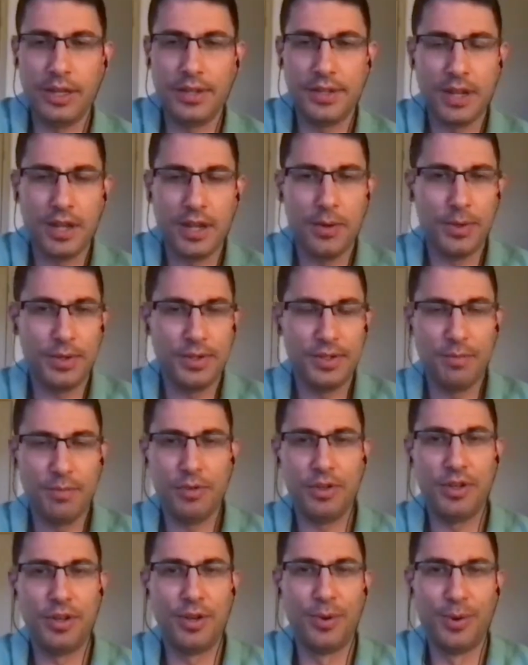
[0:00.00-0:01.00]
I always seem
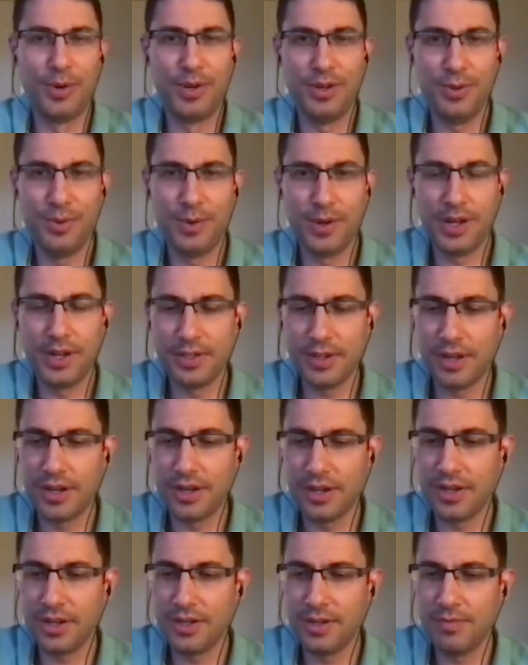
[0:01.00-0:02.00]
to do when you and I
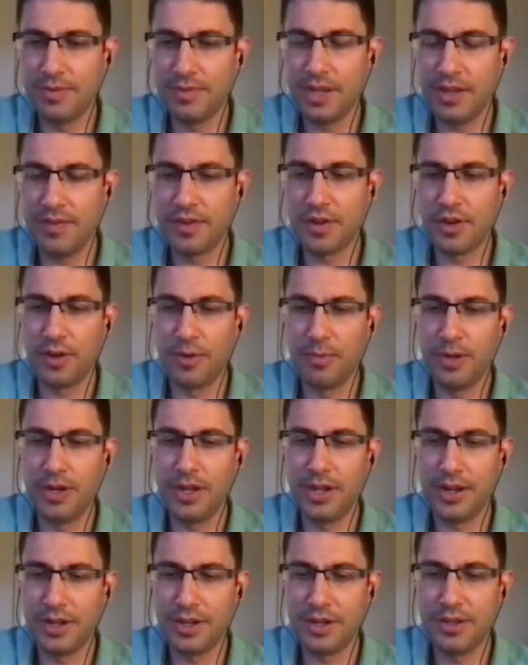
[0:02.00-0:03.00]
talk, Dave Coleman
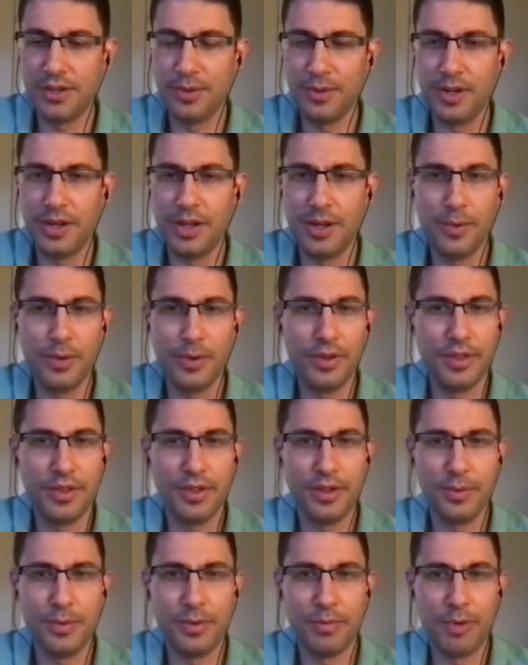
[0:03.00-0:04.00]
had a Q&A
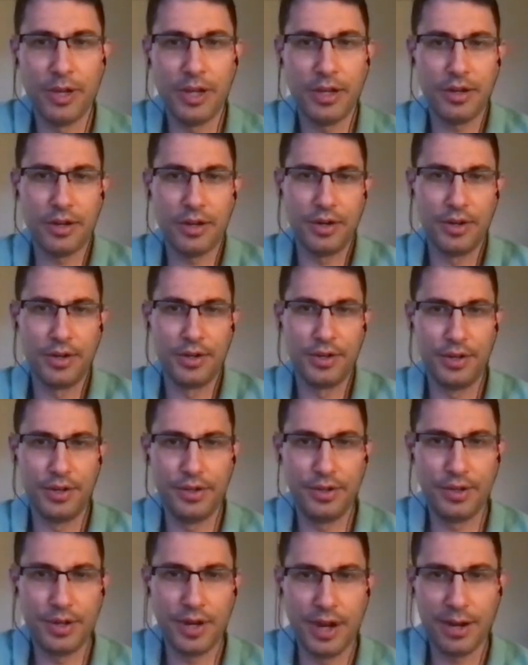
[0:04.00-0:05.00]
with Mike Kircher,
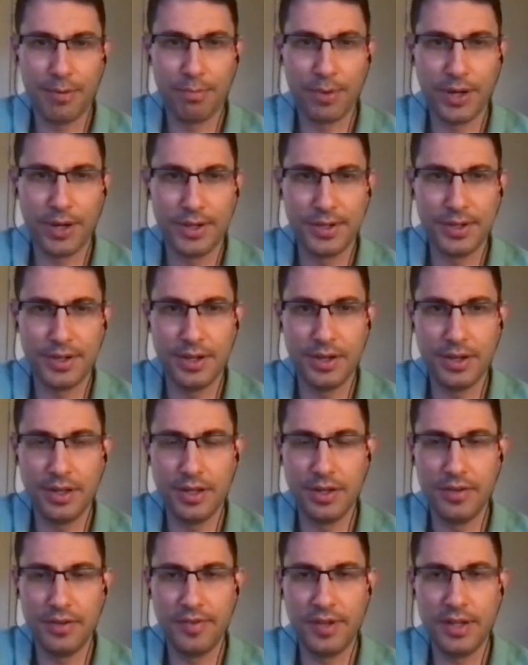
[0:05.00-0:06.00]
the track president,
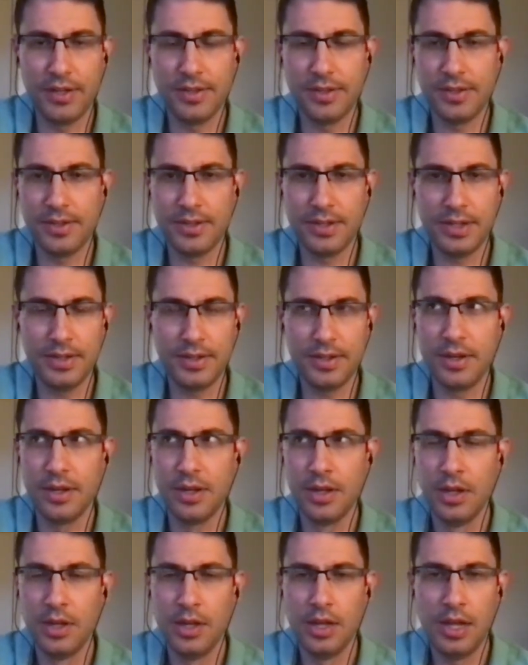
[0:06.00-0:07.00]
in advance of the season,
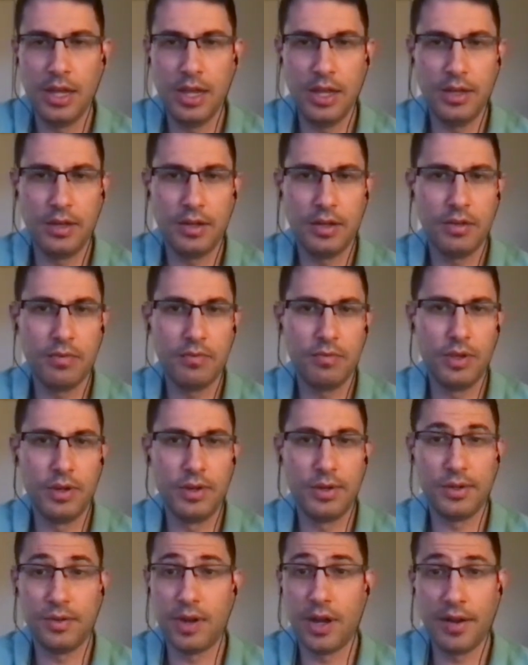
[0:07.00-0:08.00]
and
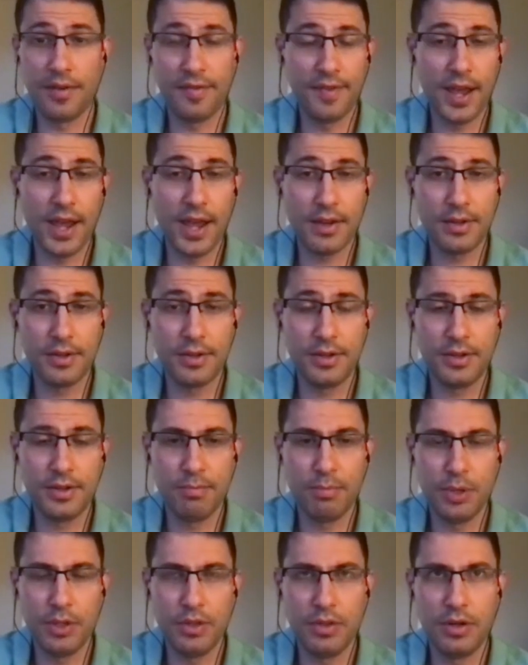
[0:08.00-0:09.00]
there's a lot of factors,
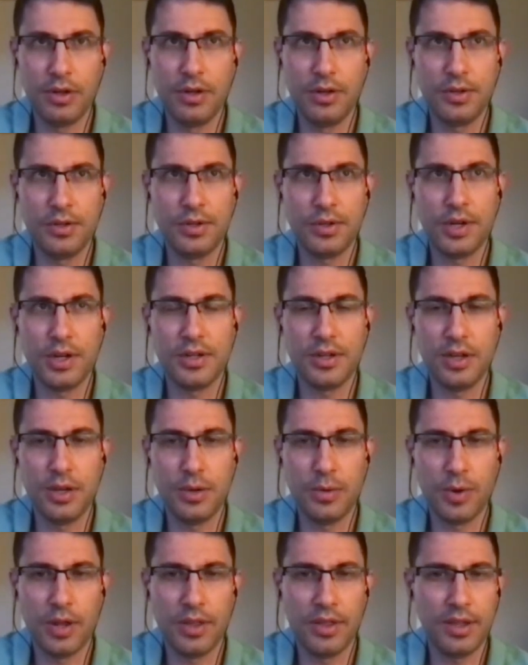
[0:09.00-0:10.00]
but they're in a stretch now
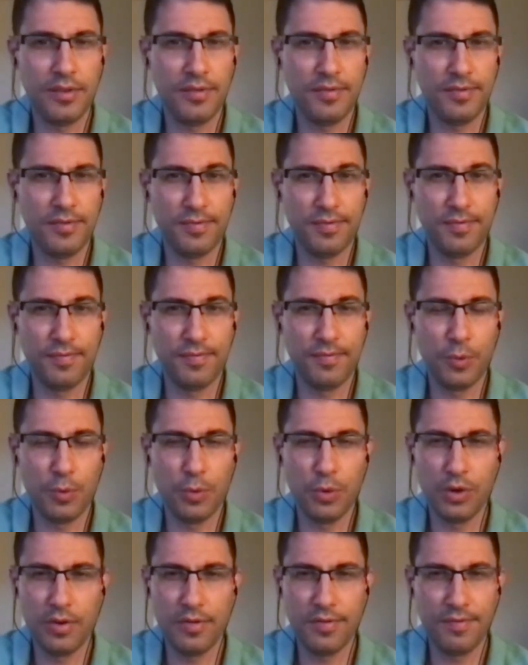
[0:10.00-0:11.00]
where I think
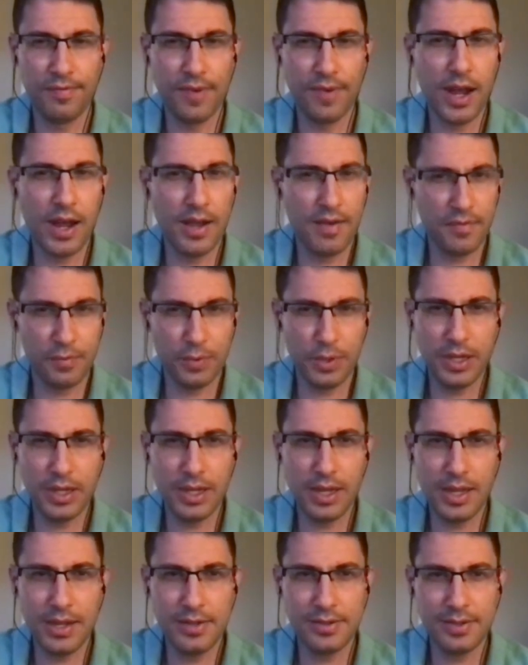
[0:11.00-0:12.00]
4 of 5
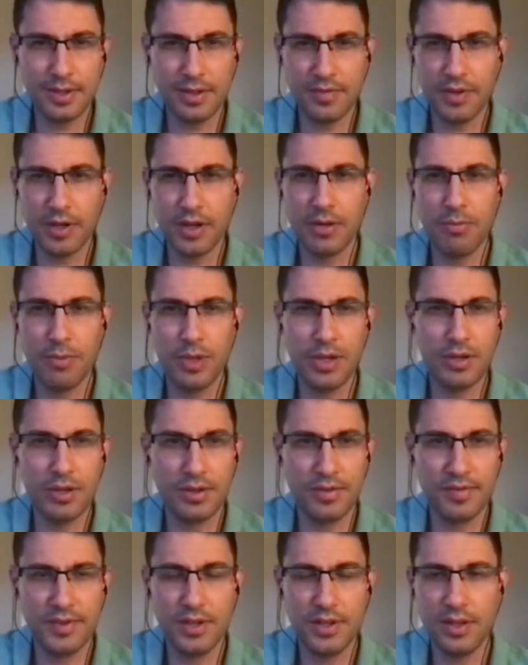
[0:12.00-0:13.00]
weekends they've got a major
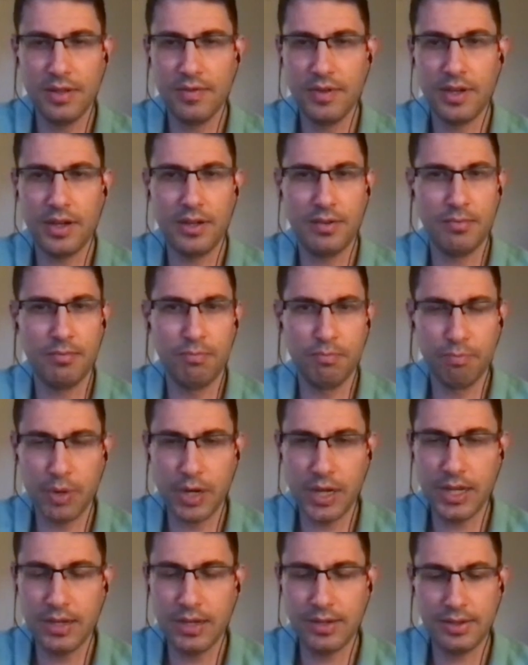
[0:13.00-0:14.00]
event. They've got
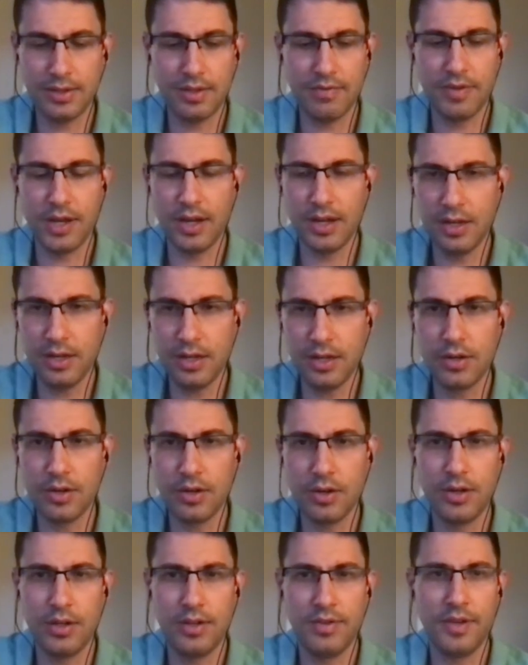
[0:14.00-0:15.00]
bikes, they've got
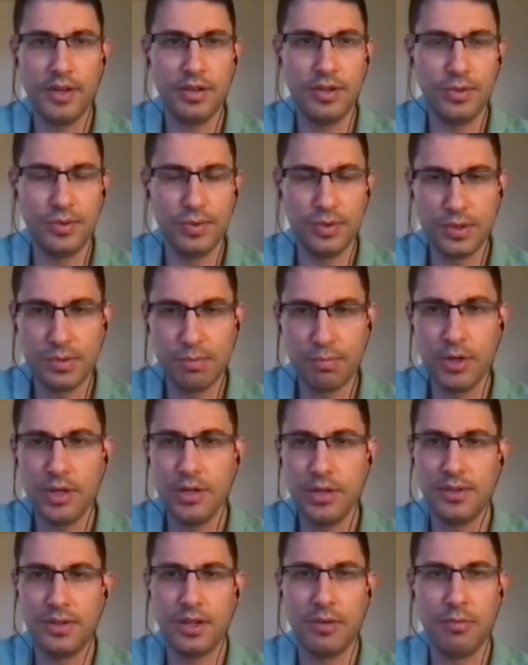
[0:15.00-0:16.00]
IndyCar, they've got June
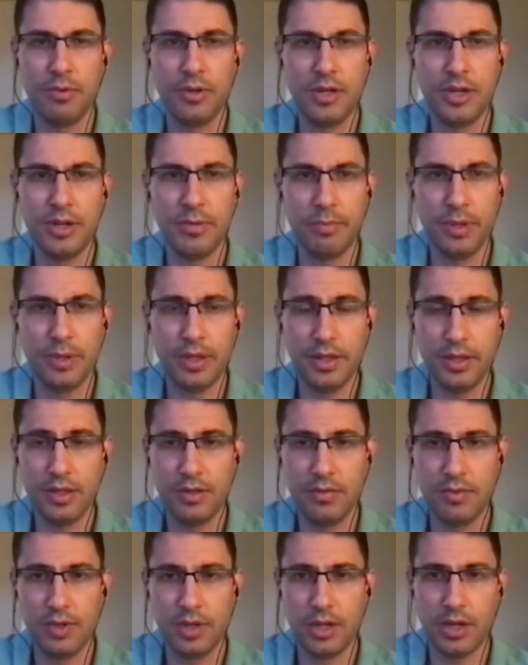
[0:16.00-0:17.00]
sprints coming up, and then
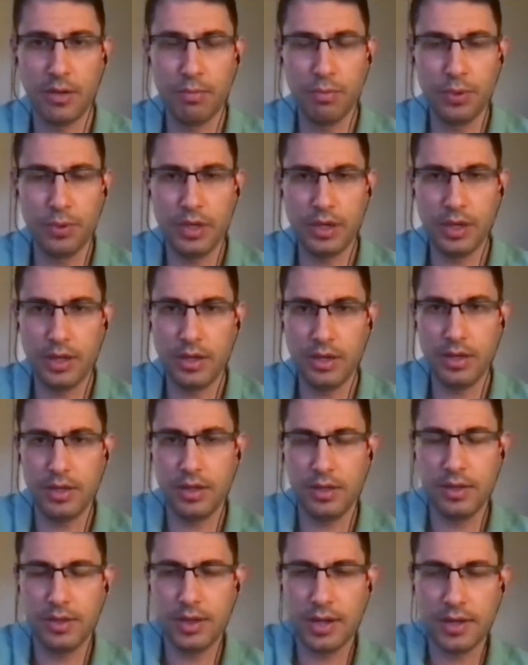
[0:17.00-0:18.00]
the Cup weekend,
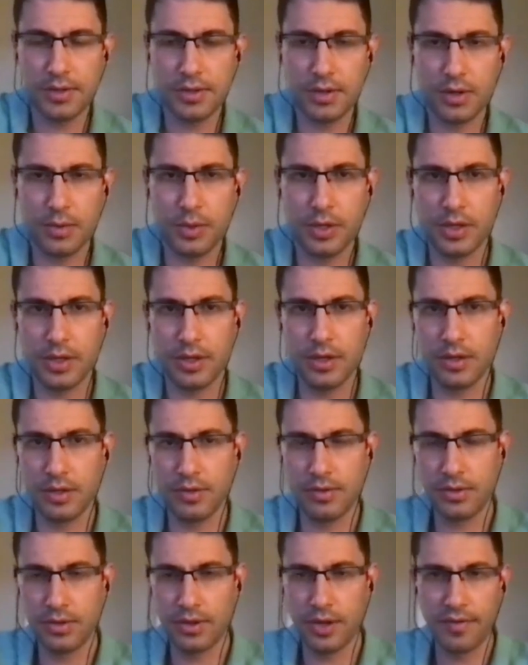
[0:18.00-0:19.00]
the NASCAR weekend
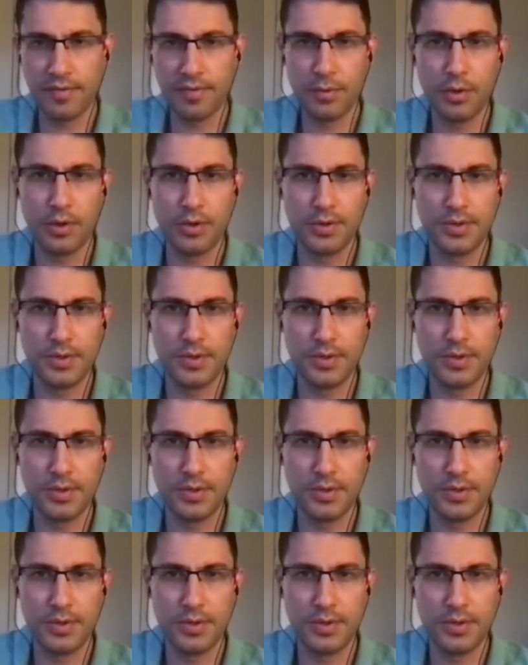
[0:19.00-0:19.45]
on July 4th.